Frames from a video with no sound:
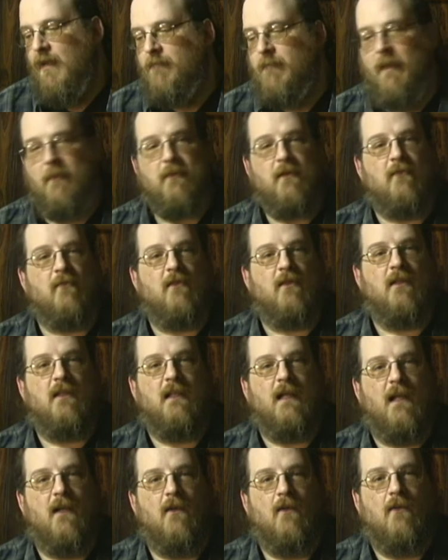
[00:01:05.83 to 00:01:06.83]
Maybe you're
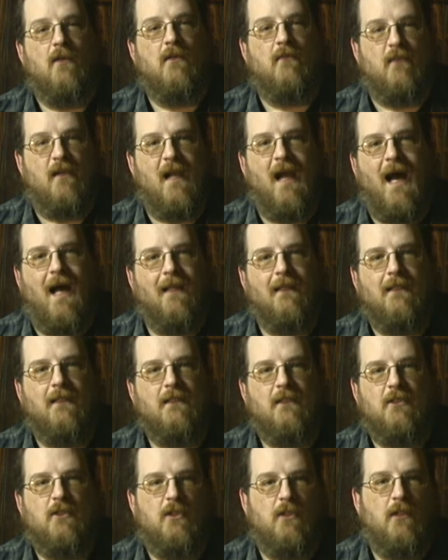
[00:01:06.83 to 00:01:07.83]
in
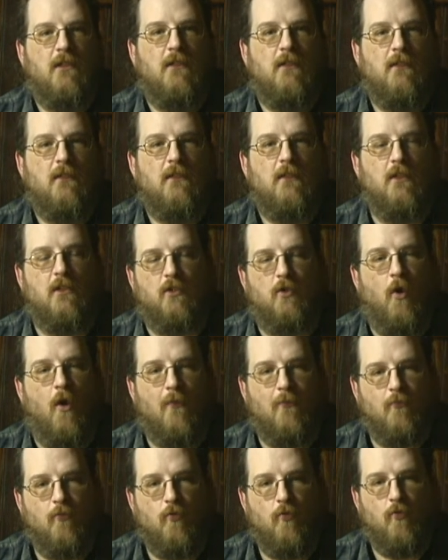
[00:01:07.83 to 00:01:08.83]
college, your
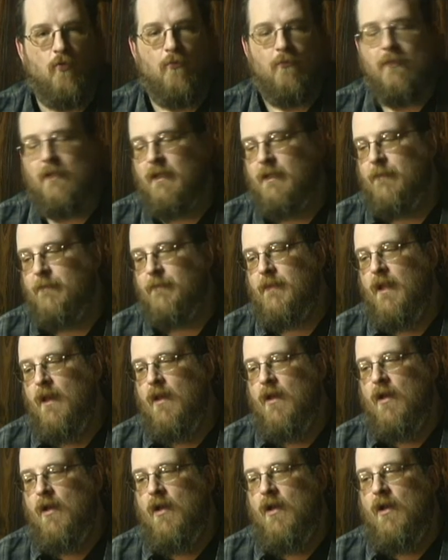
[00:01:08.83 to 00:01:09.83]
dorm room.
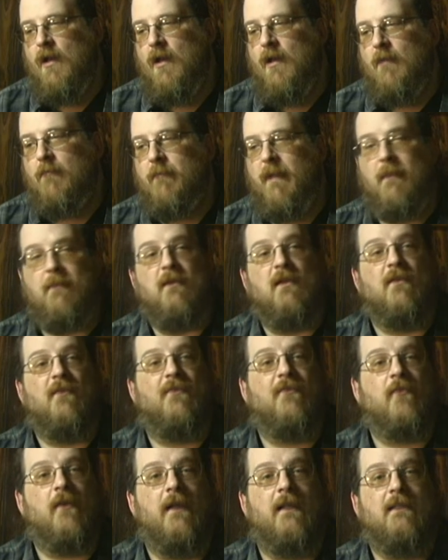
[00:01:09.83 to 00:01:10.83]
Maybe your
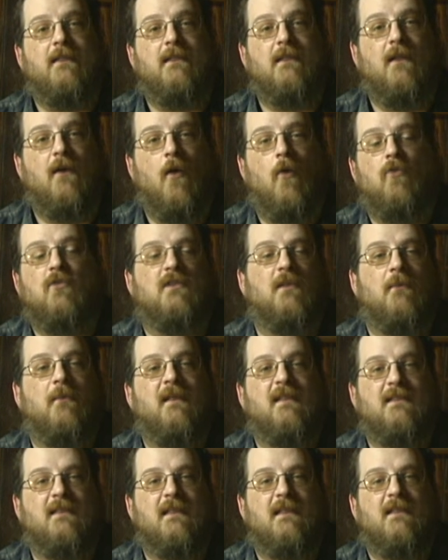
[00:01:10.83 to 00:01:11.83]
friend owns a
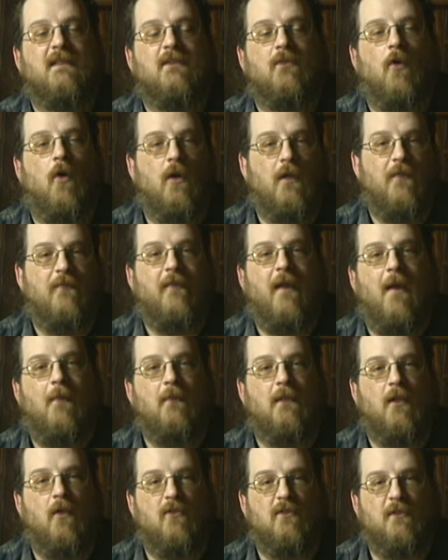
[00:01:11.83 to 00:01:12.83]
business, or your
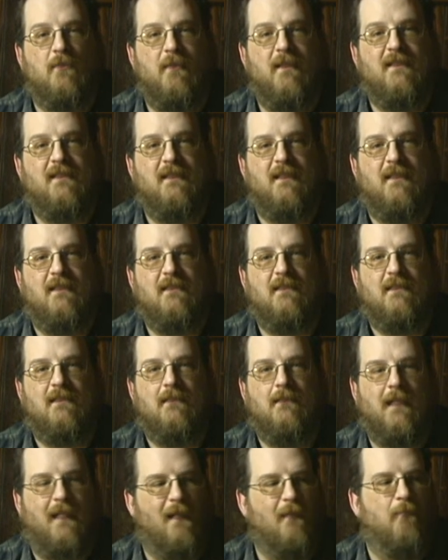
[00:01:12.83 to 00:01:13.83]
family owns a
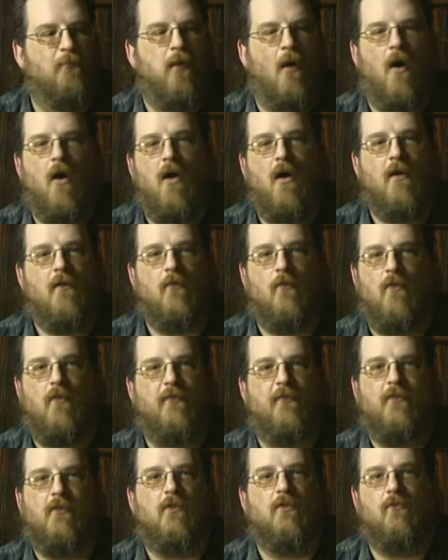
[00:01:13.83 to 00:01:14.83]
business, like a bar or
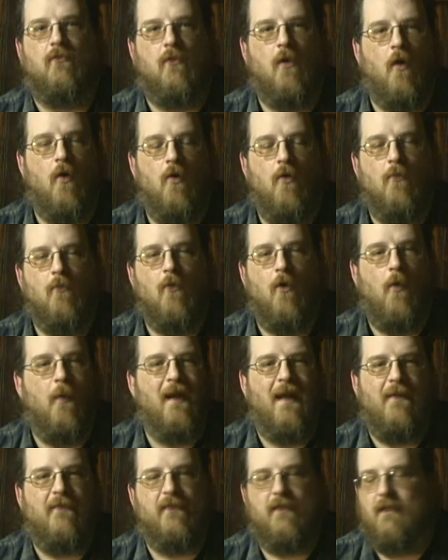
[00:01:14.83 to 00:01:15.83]
a funeral home or
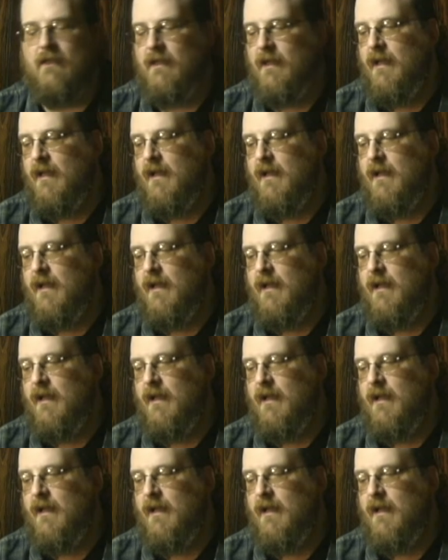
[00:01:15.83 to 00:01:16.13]
whatever.